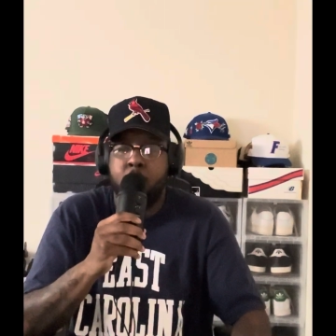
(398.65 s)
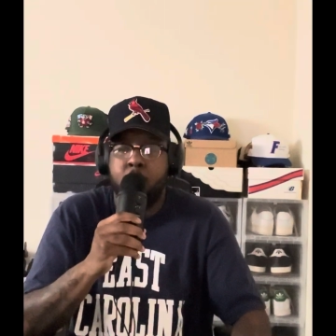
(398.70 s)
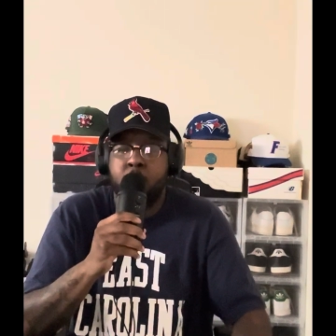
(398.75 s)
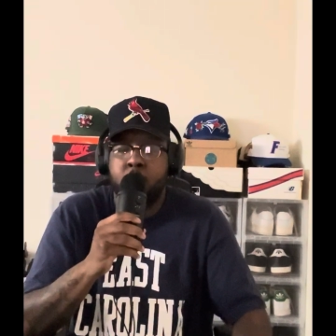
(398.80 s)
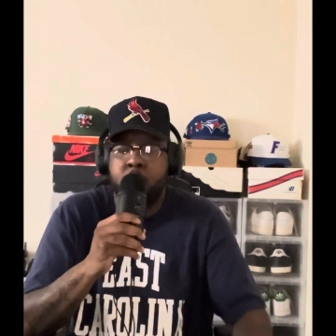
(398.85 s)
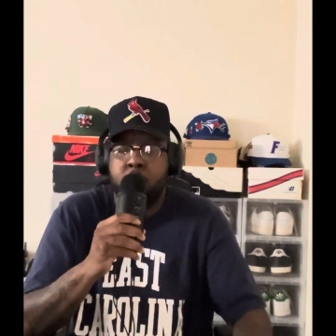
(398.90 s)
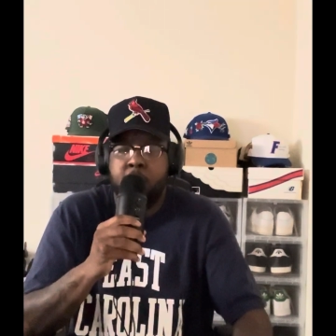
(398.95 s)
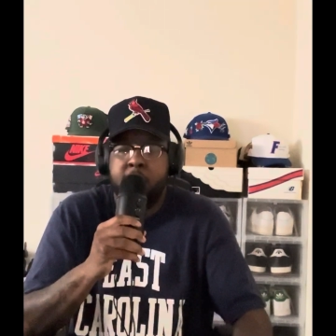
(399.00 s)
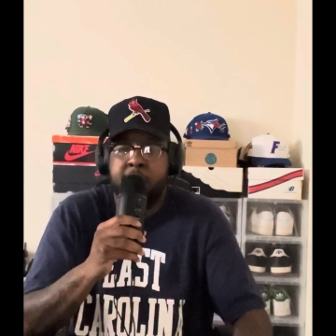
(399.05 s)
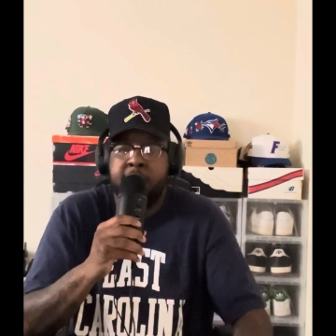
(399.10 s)

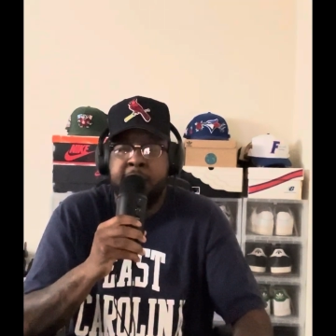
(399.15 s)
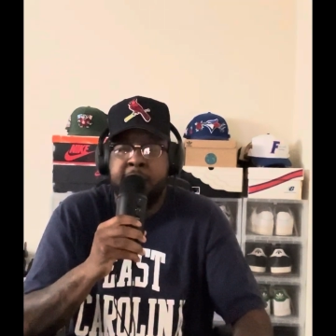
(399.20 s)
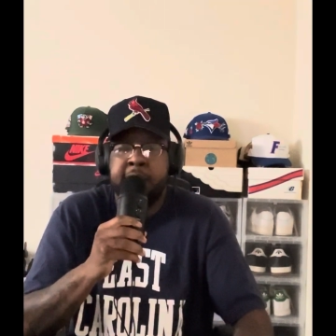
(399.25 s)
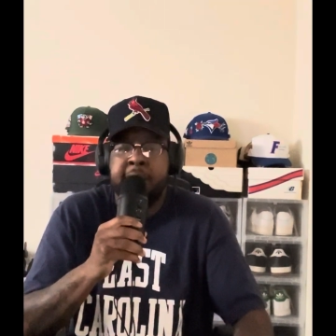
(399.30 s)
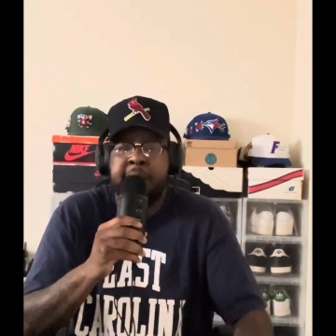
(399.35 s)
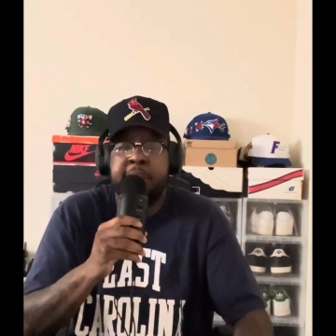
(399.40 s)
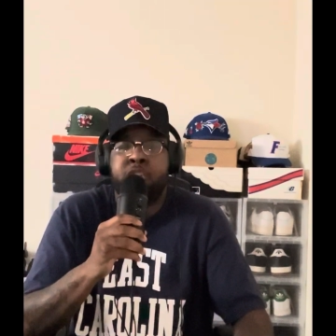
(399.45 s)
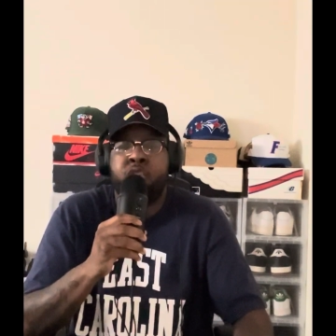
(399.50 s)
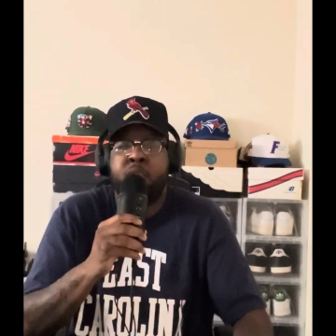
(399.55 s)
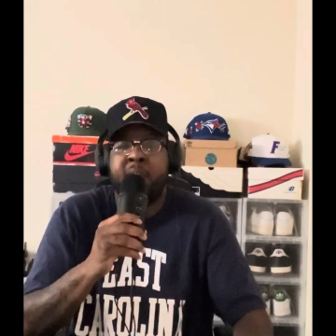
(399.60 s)

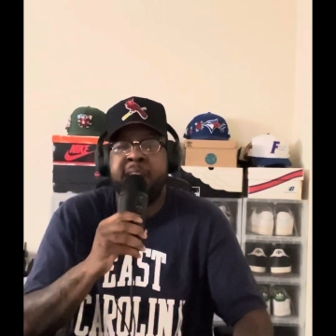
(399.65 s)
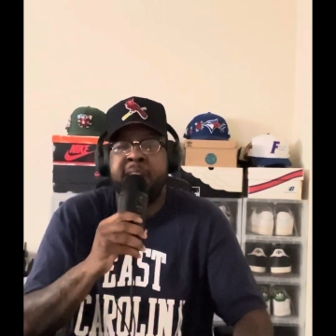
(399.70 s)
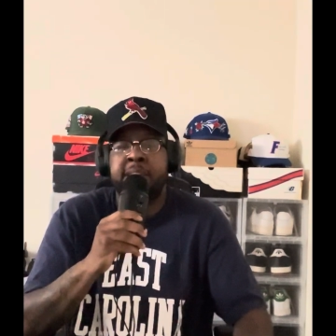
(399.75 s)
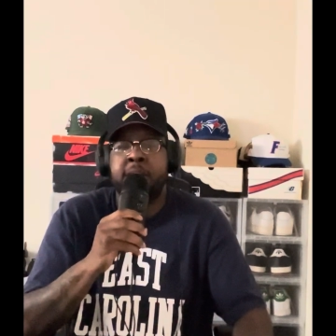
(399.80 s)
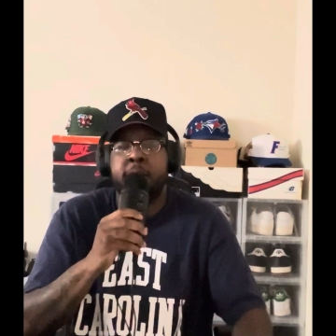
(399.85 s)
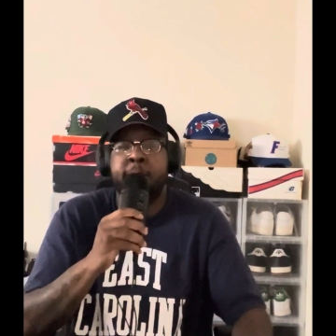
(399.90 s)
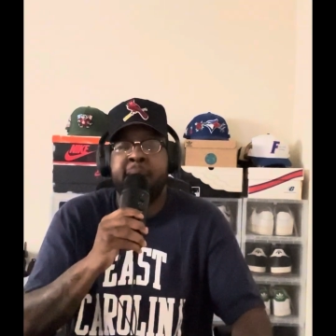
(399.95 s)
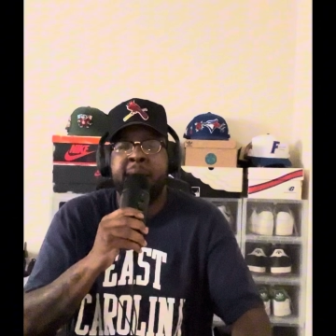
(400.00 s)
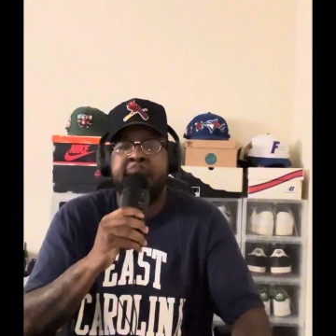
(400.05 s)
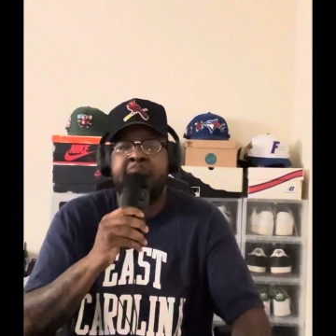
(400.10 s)
It's crazy
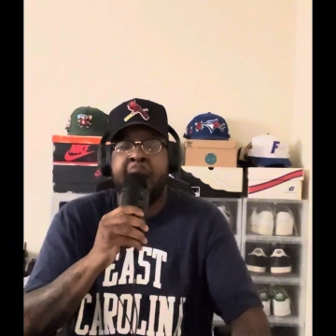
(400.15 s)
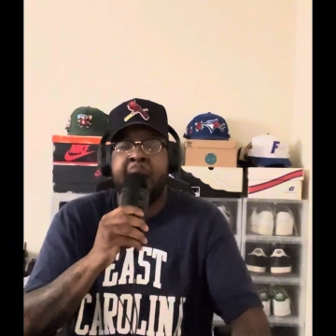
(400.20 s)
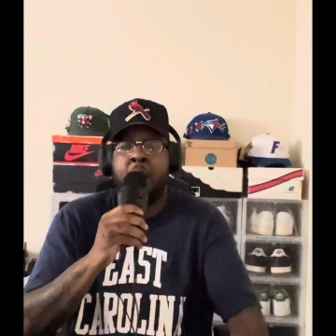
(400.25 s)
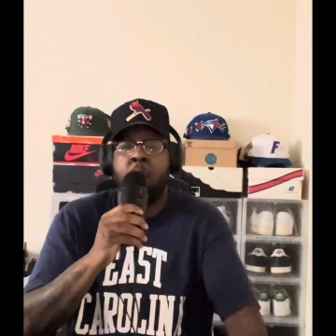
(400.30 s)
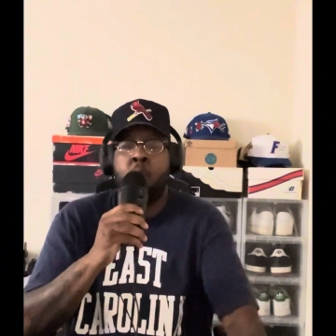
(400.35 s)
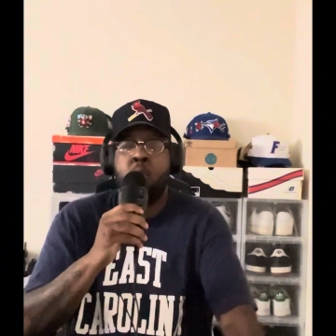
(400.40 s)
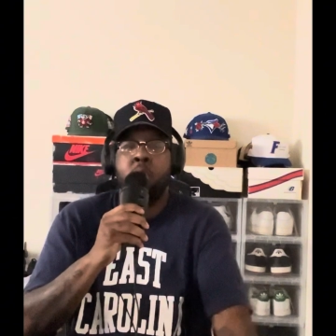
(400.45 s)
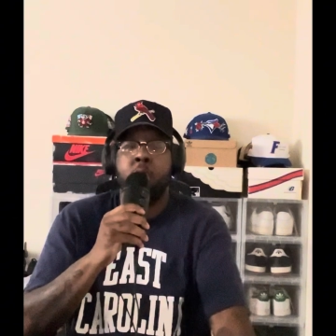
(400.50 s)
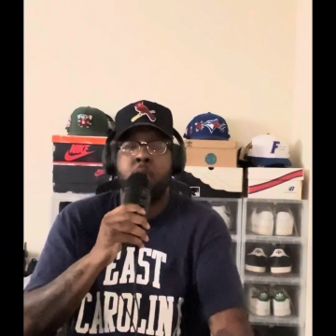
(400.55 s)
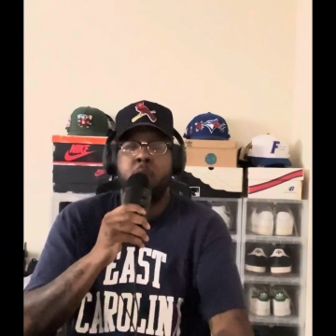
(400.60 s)
to me that
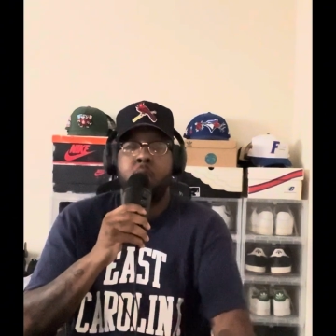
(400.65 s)
how